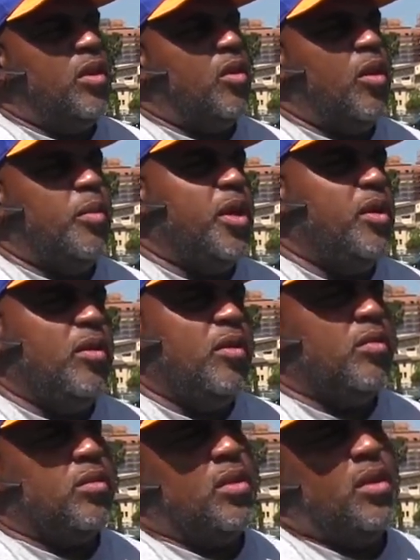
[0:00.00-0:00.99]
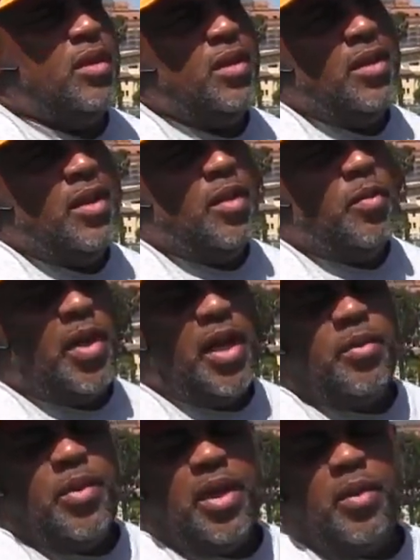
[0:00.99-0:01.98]
in the Army, you don't
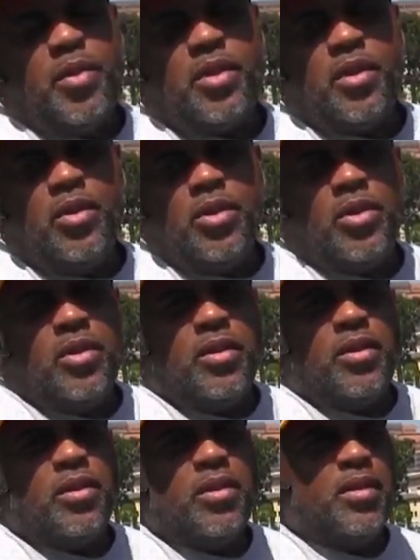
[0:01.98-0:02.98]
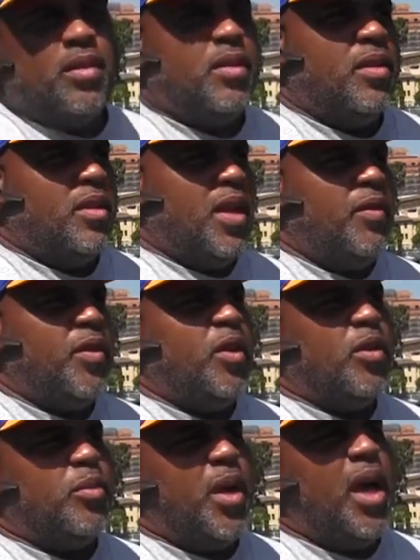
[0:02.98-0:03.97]
plan to become a soldier and have to
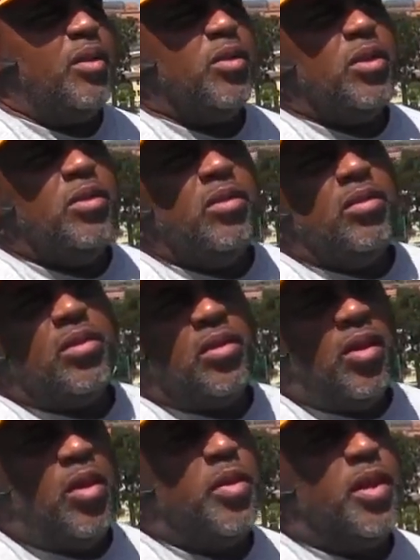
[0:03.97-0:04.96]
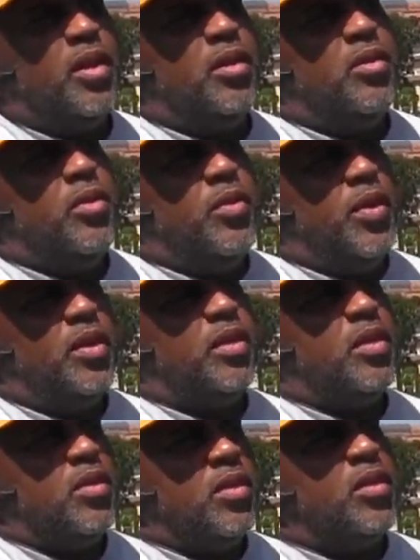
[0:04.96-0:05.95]
go to battle. You go because you feel
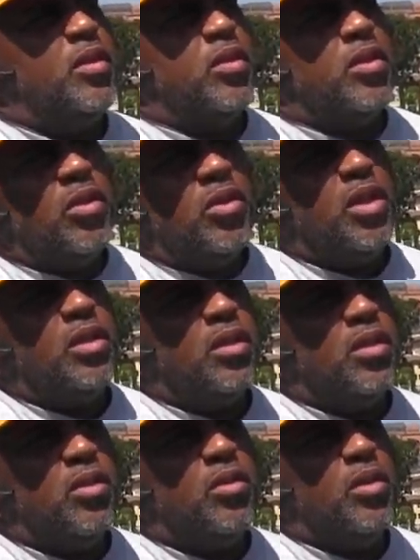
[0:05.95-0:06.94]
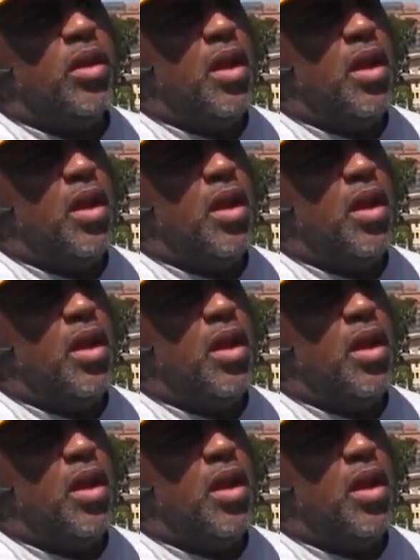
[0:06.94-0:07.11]
it's your duty to do.